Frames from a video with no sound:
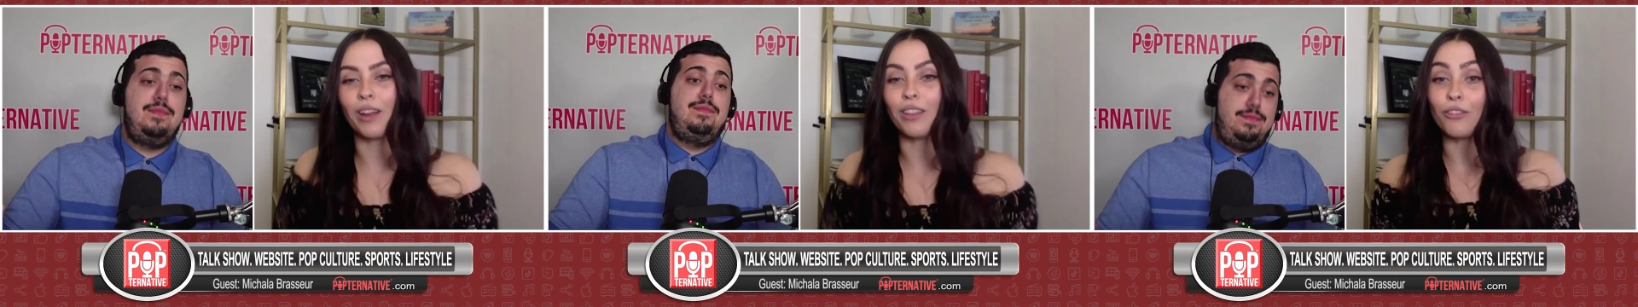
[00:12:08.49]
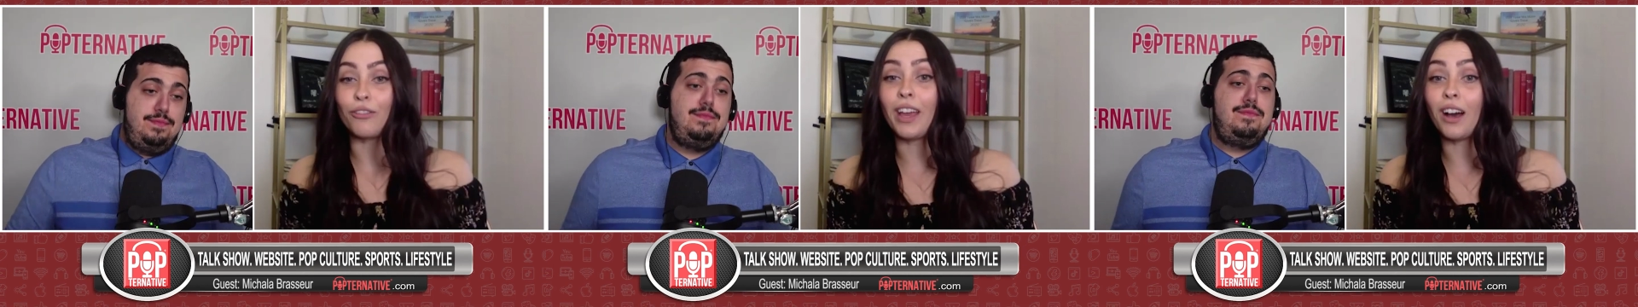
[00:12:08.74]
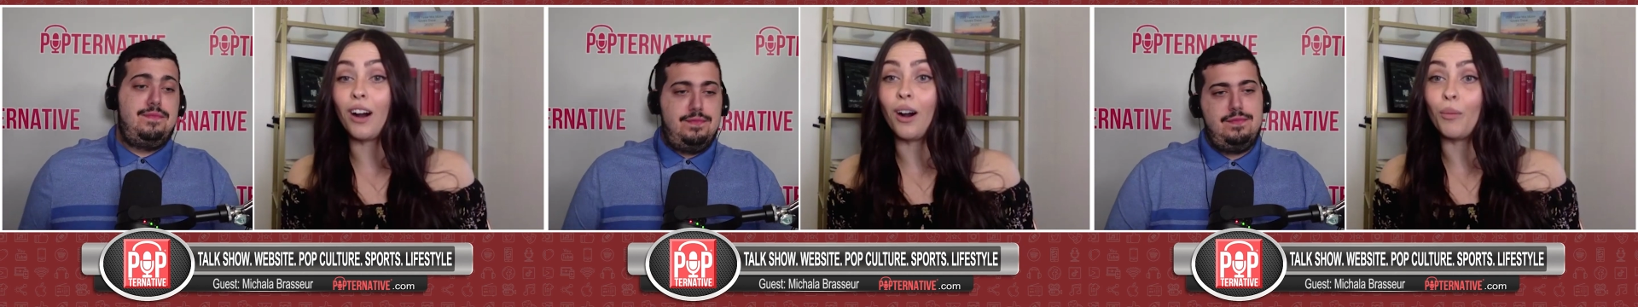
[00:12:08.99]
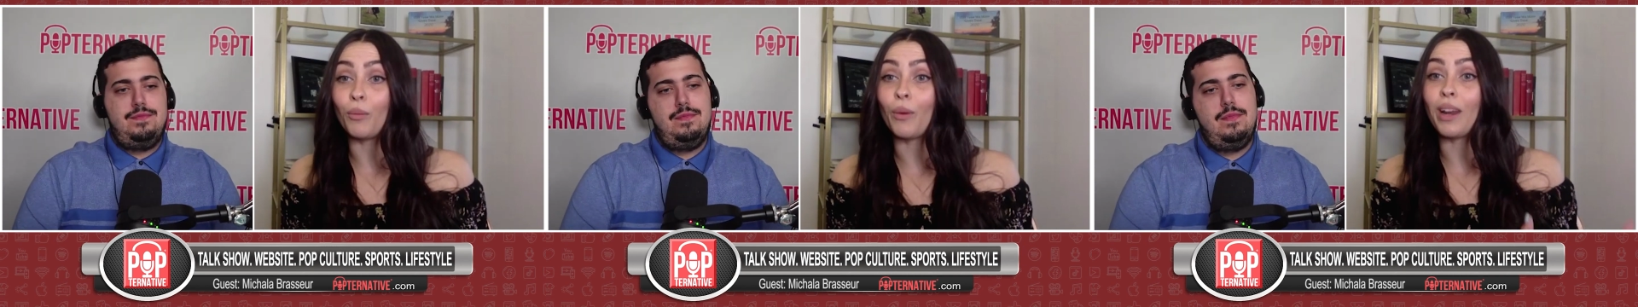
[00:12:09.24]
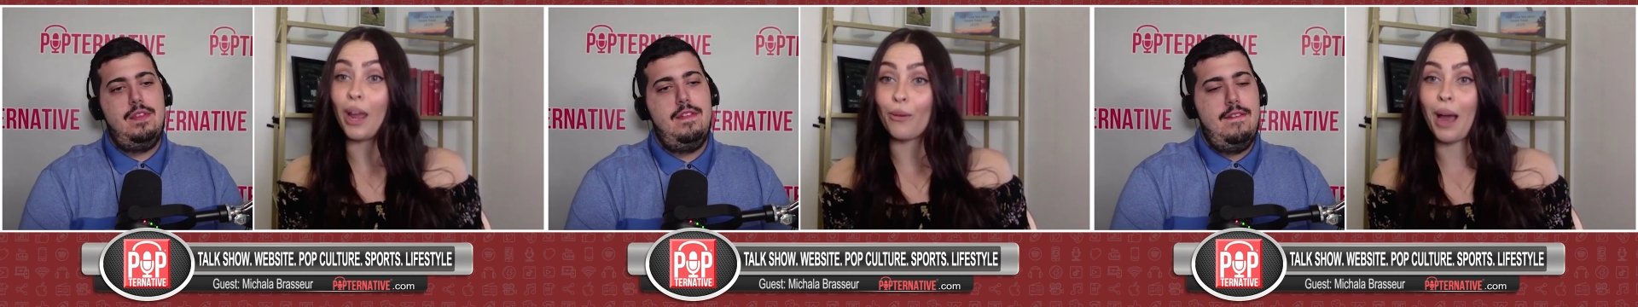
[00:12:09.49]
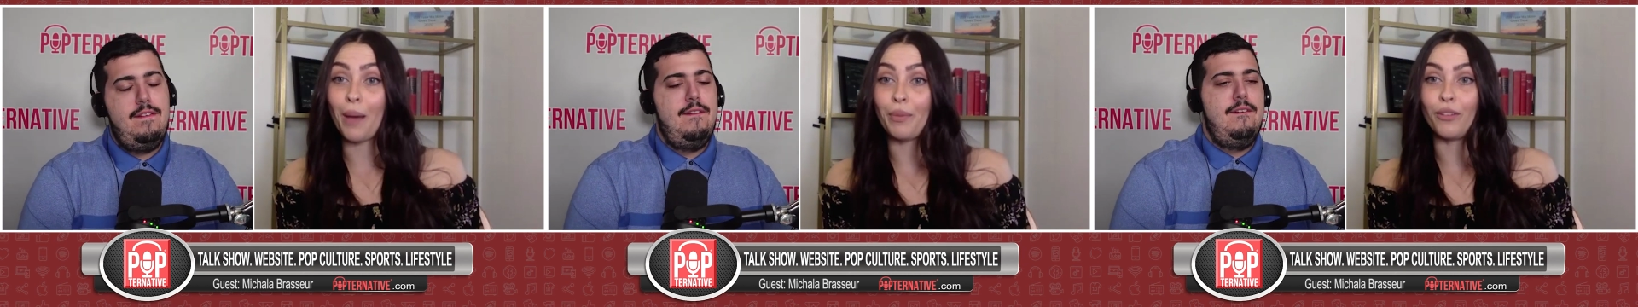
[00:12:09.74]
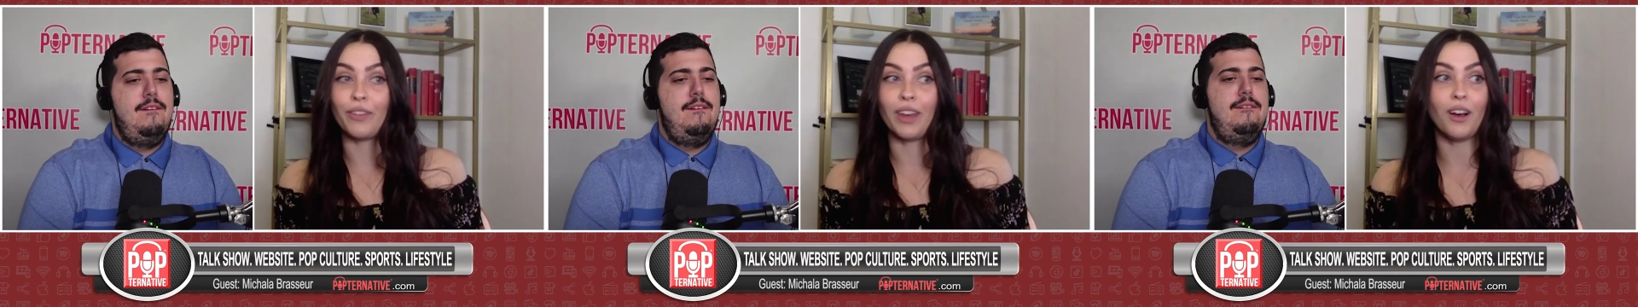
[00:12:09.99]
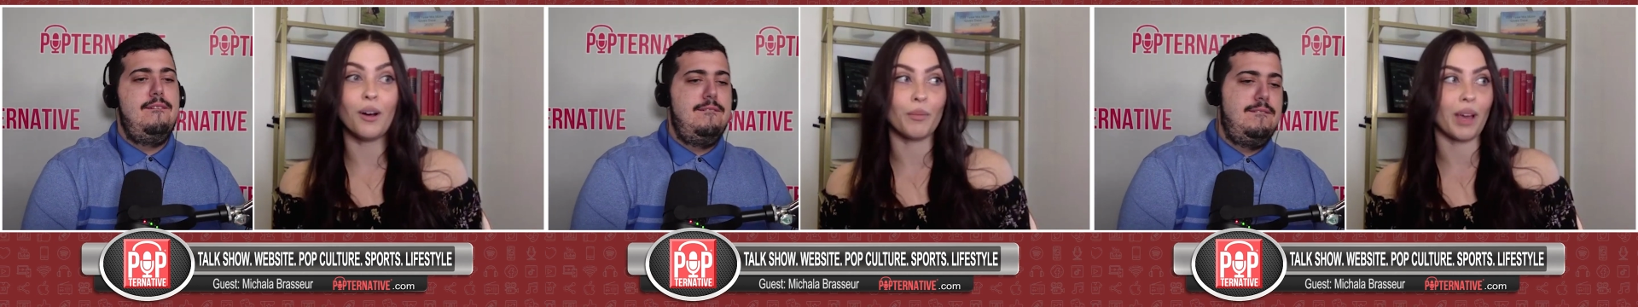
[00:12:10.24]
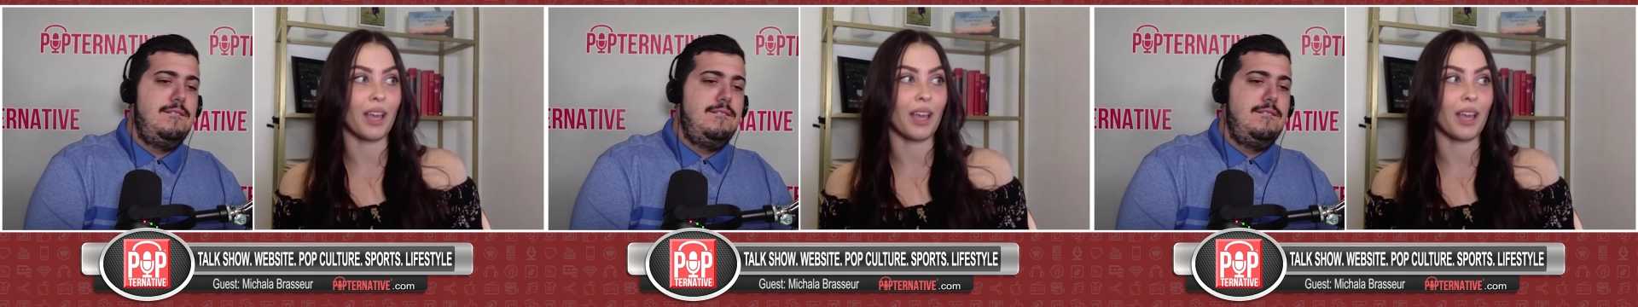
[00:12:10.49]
Speaker 1: Where the film, when I wrap the film,